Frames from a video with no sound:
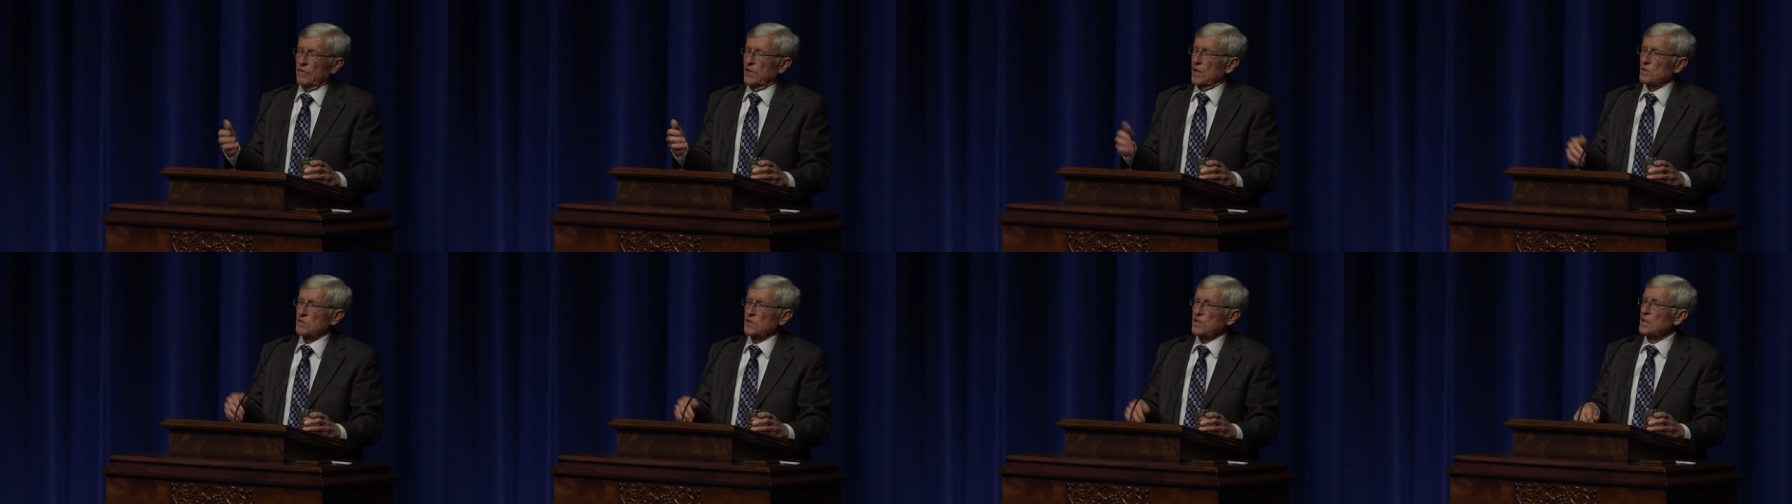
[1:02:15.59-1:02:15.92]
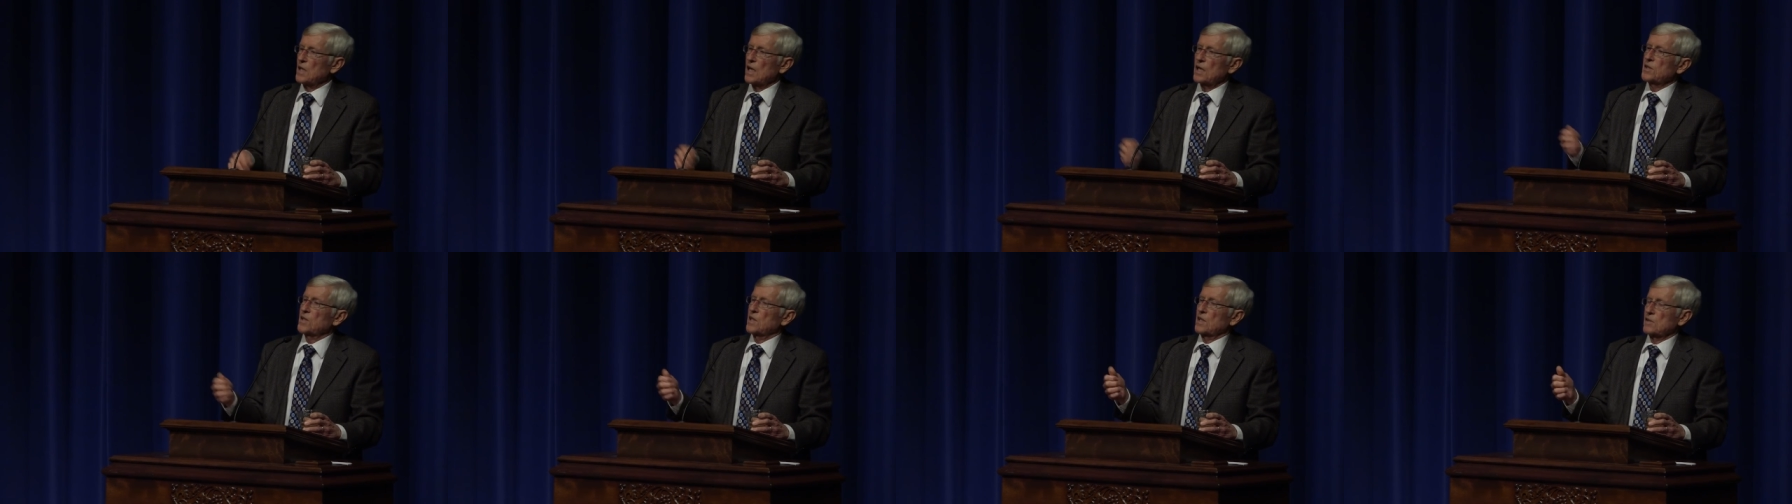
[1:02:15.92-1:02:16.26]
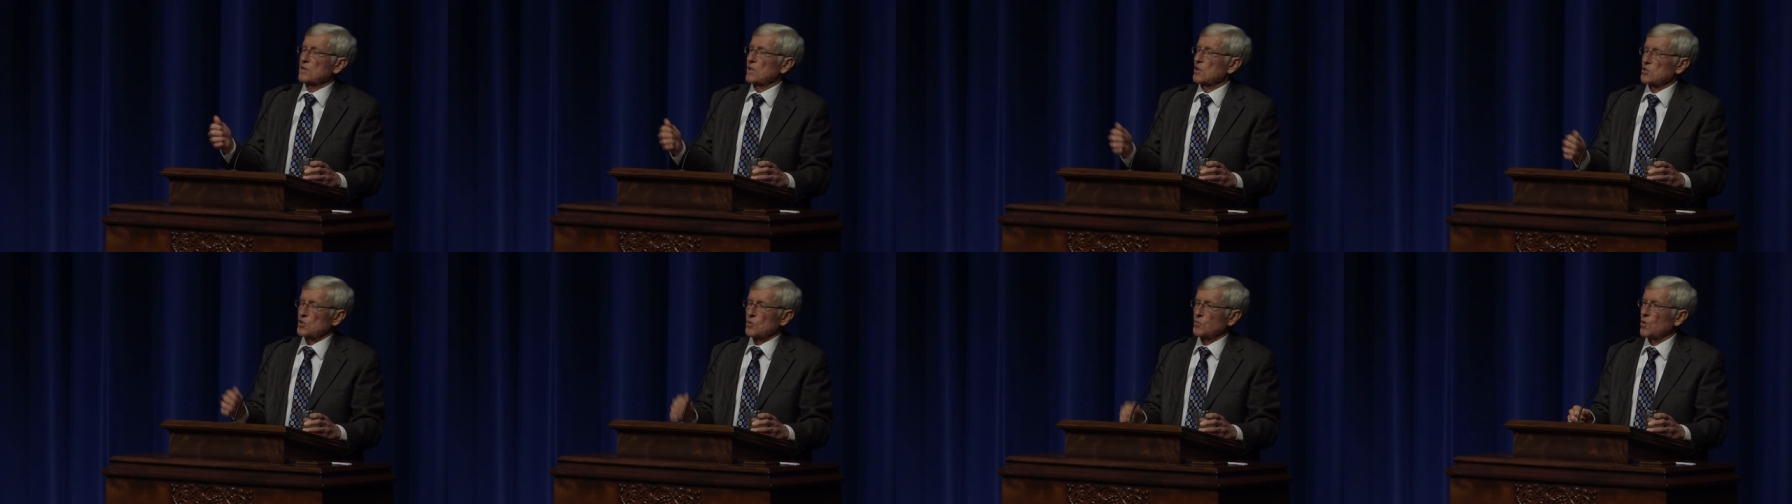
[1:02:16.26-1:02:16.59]
there's
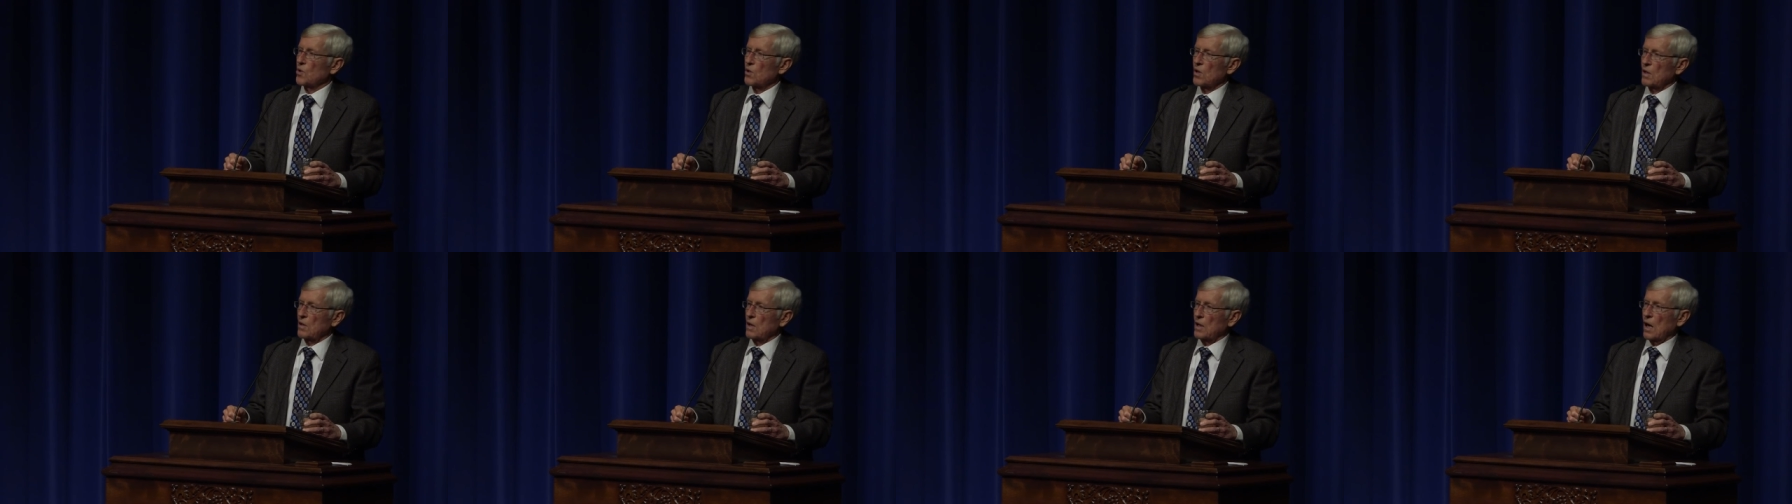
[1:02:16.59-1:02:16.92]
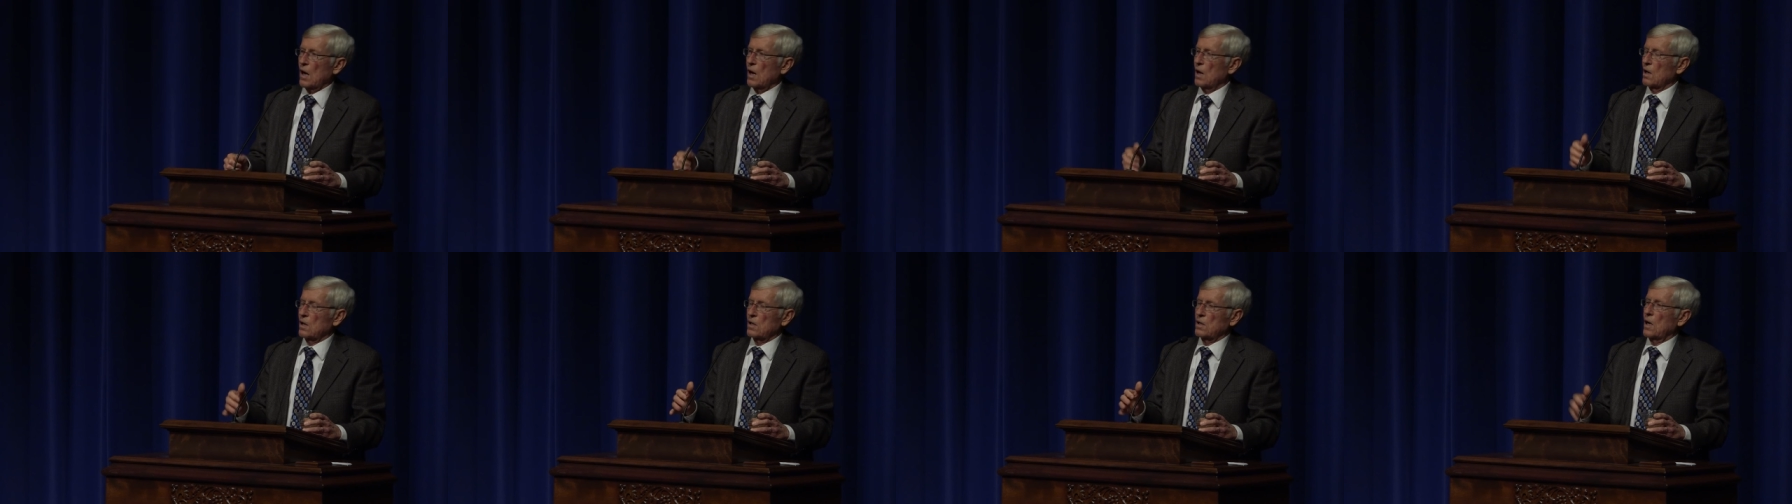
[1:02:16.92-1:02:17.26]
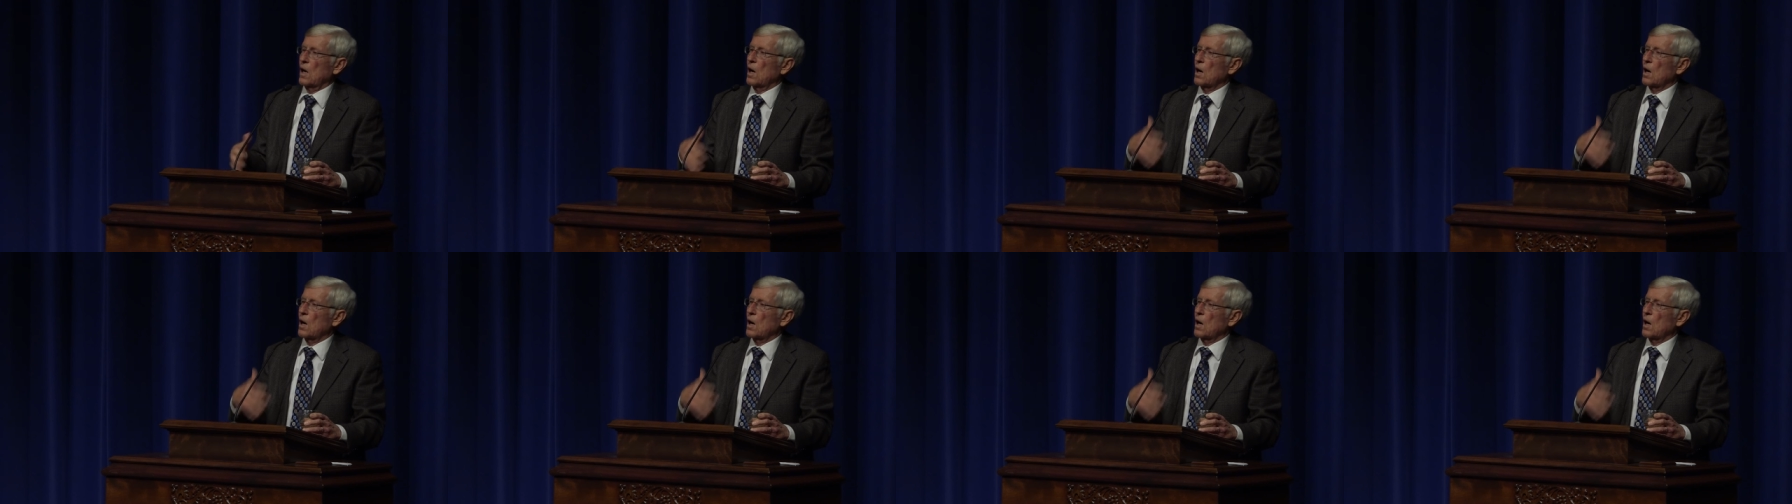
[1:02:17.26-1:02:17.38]
nothing that's more hard,